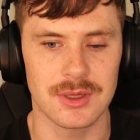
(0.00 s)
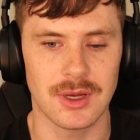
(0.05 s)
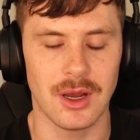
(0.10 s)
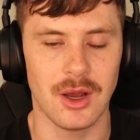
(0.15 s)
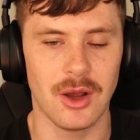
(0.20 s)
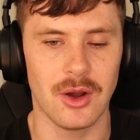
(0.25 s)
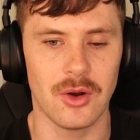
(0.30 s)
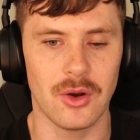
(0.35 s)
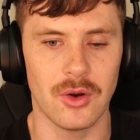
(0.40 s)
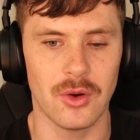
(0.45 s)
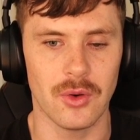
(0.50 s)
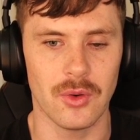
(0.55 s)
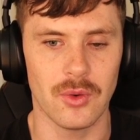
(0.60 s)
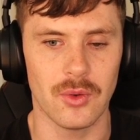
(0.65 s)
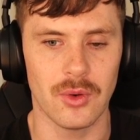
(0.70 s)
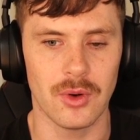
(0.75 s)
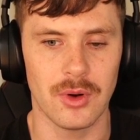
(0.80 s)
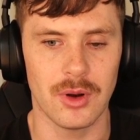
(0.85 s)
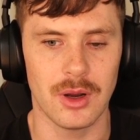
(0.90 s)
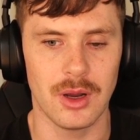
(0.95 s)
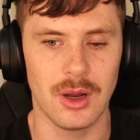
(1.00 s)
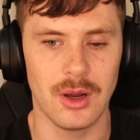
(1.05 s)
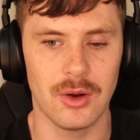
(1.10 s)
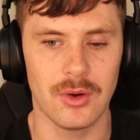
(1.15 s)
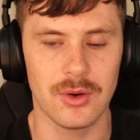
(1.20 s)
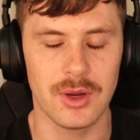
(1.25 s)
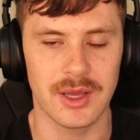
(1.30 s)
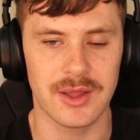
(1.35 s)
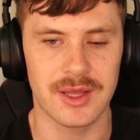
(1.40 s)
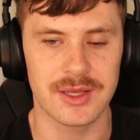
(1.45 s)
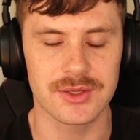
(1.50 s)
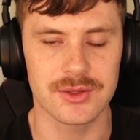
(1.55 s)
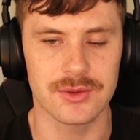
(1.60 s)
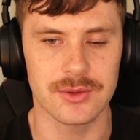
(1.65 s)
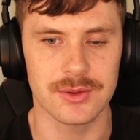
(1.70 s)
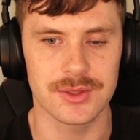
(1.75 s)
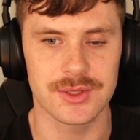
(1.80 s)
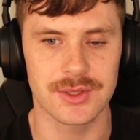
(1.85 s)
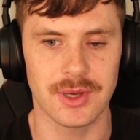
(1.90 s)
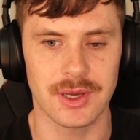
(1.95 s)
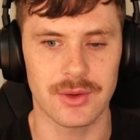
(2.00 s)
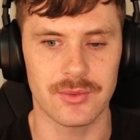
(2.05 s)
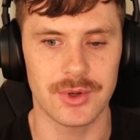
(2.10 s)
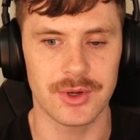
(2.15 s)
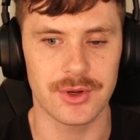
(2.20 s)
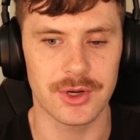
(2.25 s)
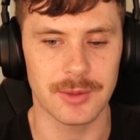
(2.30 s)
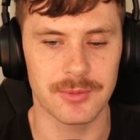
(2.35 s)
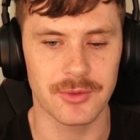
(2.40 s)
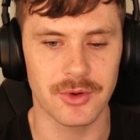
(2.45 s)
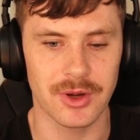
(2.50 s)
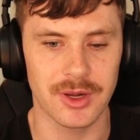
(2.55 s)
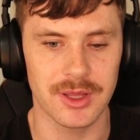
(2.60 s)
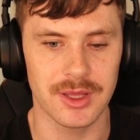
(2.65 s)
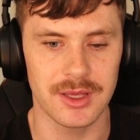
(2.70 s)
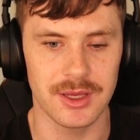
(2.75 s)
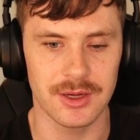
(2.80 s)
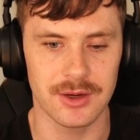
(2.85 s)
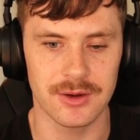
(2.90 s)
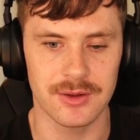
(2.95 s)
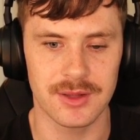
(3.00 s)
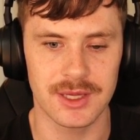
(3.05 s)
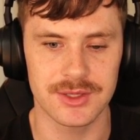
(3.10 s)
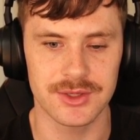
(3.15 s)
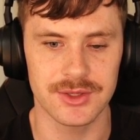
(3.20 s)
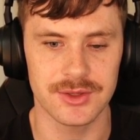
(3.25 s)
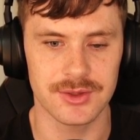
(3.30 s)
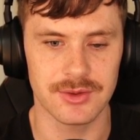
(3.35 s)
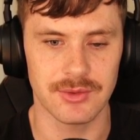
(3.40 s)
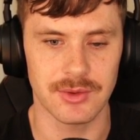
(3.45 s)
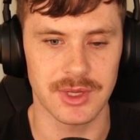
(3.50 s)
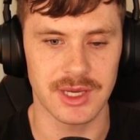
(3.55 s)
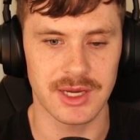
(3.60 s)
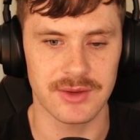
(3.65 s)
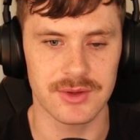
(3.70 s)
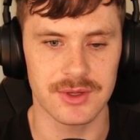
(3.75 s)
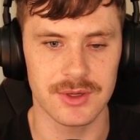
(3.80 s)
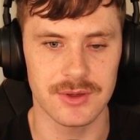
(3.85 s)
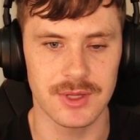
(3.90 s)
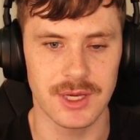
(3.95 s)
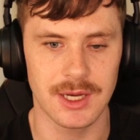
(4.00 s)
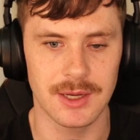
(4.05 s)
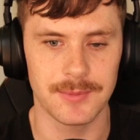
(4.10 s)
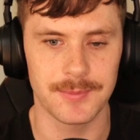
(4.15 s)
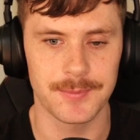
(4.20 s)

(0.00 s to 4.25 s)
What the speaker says: Oh, okay, that's cool. So like when you're upgrading gear, that's usually when you have to do that.